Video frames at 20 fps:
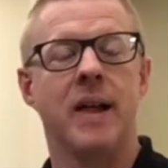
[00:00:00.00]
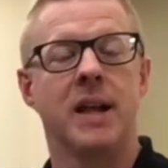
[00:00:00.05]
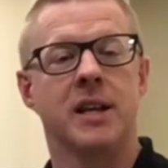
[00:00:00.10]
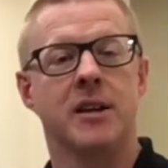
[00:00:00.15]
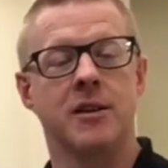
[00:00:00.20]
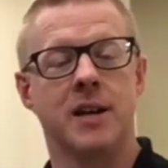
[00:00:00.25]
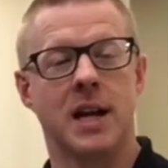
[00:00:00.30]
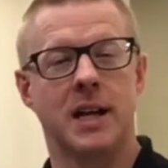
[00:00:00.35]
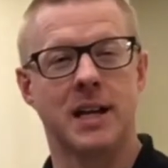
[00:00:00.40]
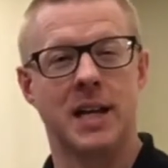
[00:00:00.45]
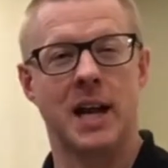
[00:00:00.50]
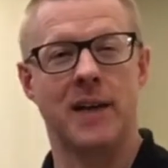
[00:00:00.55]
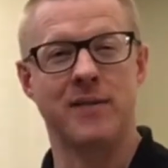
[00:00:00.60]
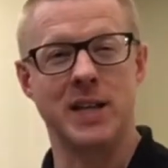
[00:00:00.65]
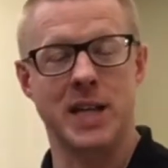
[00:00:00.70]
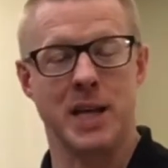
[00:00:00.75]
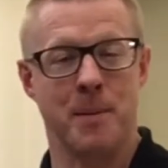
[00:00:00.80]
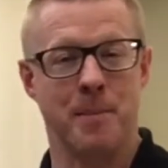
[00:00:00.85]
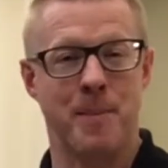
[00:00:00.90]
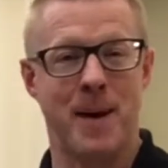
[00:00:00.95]
you're not going to have
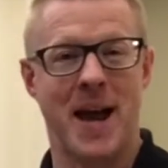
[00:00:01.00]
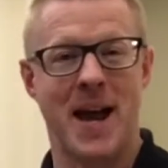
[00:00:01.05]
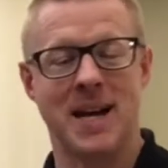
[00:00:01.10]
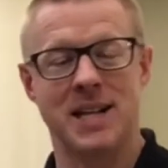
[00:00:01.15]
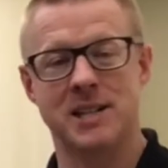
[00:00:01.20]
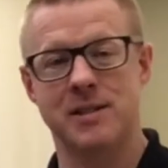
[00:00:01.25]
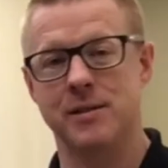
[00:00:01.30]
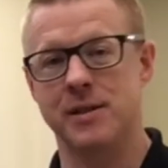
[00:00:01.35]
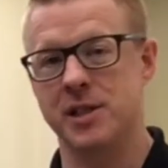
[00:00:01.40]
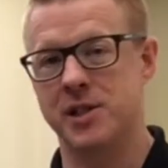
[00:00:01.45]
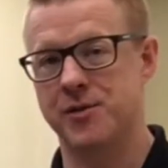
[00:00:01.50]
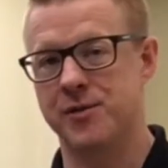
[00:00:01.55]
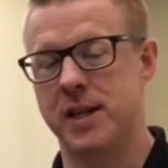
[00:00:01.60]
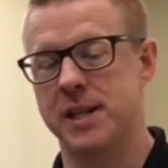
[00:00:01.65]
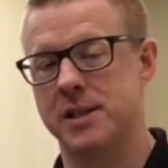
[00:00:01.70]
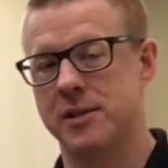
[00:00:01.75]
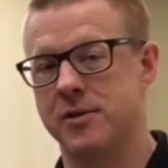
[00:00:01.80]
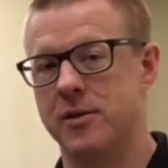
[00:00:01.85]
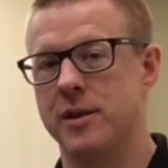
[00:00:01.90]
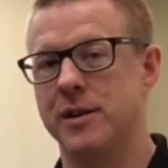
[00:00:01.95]
the impact, so the
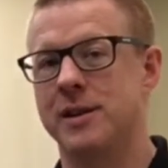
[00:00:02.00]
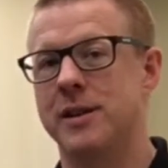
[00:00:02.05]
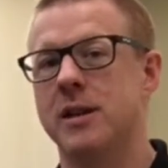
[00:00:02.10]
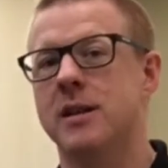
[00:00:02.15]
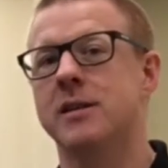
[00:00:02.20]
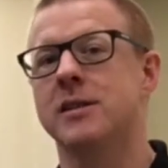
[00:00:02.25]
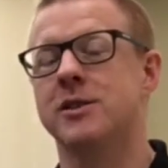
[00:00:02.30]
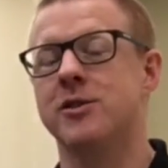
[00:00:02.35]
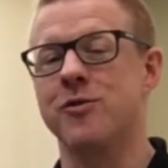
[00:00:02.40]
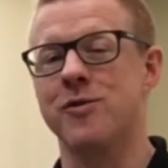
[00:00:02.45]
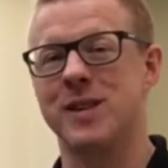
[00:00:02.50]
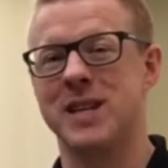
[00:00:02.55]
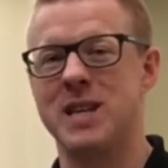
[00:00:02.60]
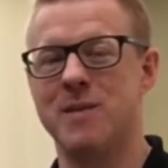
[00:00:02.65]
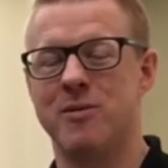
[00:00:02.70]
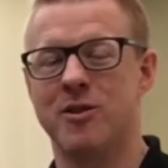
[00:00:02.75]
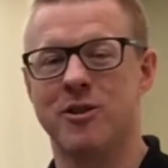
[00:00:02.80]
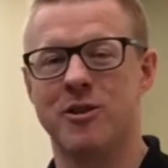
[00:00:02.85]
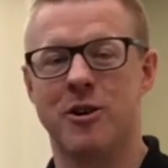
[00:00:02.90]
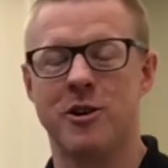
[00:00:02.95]
stresses aren't there, so you can
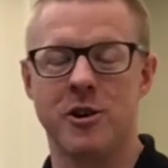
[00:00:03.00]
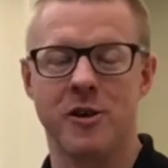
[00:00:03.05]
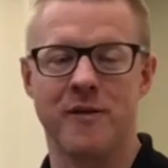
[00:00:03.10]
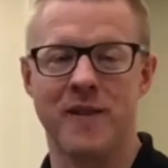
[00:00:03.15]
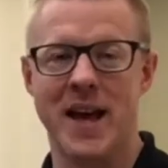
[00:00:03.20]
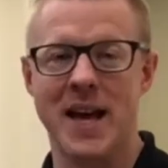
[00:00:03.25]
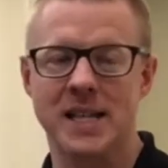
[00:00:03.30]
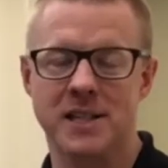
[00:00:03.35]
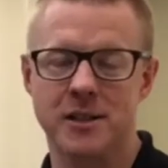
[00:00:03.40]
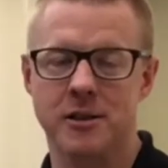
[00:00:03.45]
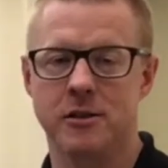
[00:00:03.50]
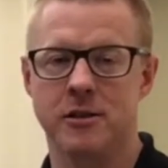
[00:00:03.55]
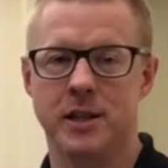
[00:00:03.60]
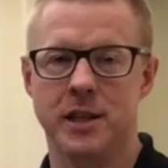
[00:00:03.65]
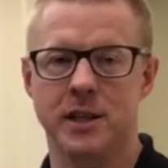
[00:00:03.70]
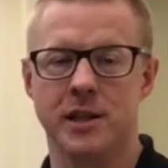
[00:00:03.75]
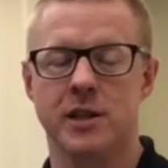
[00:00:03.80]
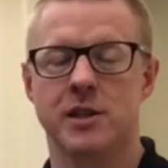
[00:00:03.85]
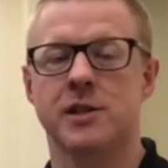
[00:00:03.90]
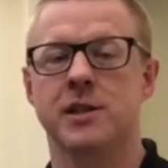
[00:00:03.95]
keep your cardiovascular
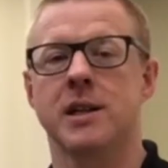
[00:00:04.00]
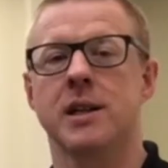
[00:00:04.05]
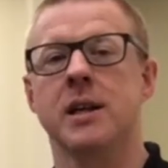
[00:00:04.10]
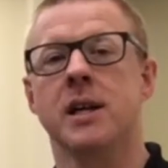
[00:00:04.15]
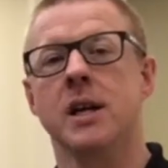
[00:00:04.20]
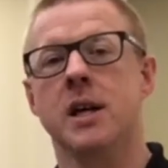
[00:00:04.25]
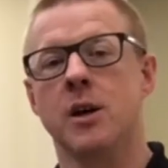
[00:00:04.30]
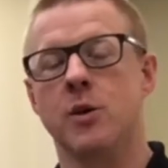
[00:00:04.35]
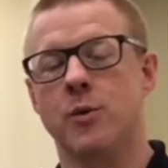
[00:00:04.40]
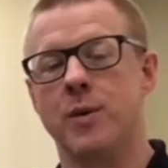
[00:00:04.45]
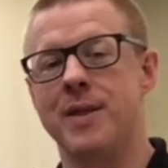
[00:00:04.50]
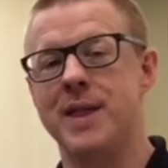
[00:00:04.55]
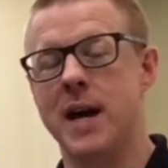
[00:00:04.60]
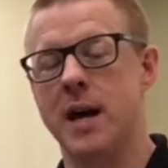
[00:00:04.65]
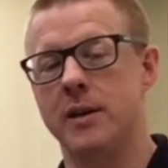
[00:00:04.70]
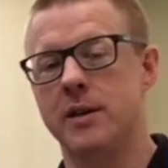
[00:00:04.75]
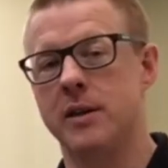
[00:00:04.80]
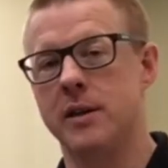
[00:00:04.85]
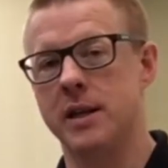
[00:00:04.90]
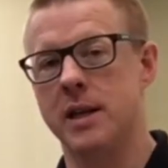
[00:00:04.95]
conditioning
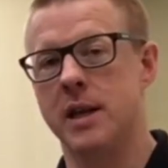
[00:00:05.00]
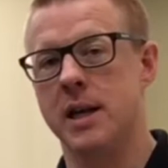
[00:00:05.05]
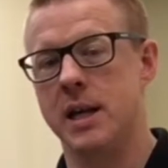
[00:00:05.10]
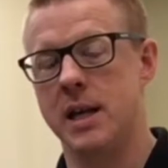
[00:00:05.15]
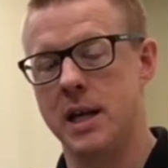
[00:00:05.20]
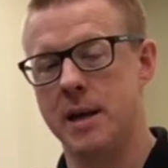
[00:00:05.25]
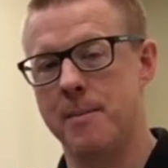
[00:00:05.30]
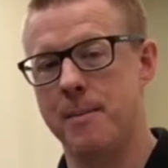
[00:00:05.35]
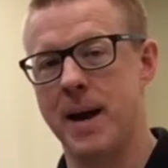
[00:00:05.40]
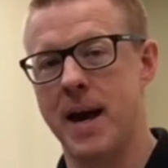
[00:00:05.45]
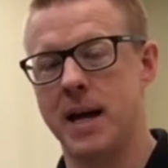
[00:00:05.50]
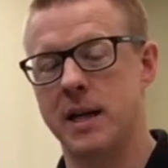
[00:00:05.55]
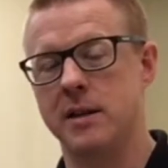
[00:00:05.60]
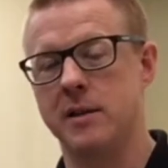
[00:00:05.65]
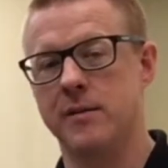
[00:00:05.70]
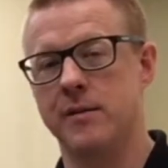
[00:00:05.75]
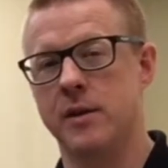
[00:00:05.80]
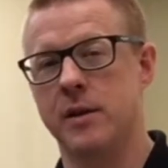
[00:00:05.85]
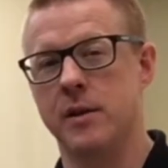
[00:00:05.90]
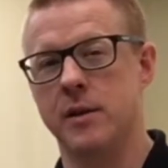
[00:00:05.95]
without the impact
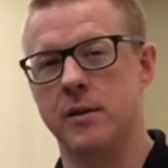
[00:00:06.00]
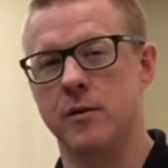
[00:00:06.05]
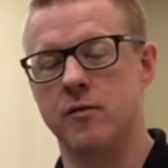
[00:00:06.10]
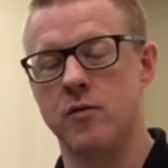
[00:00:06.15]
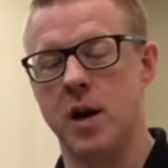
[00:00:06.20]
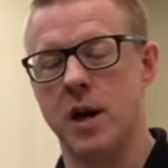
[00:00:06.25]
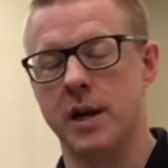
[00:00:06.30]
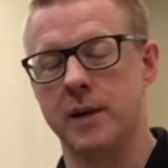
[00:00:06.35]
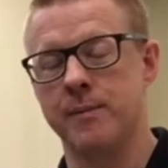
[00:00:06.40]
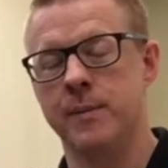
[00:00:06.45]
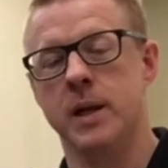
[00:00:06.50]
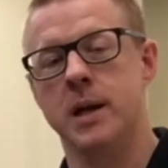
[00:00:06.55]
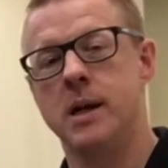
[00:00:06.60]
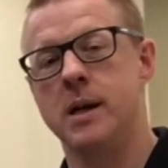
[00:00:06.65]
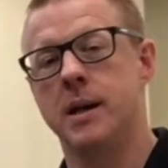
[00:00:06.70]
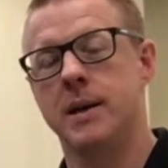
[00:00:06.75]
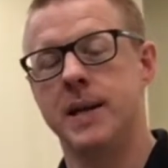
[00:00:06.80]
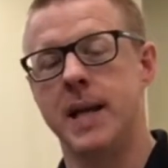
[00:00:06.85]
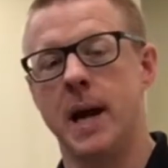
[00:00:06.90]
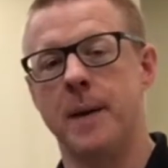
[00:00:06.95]
of the running.
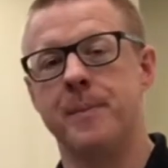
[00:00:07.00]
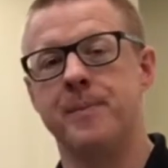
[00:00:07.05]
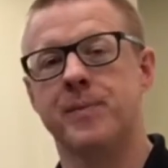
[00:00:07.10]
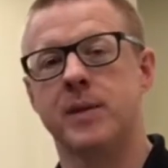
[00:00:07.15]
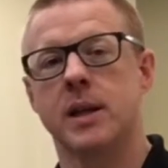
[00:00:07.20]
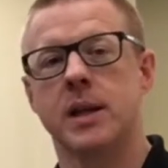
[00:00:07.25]
Now,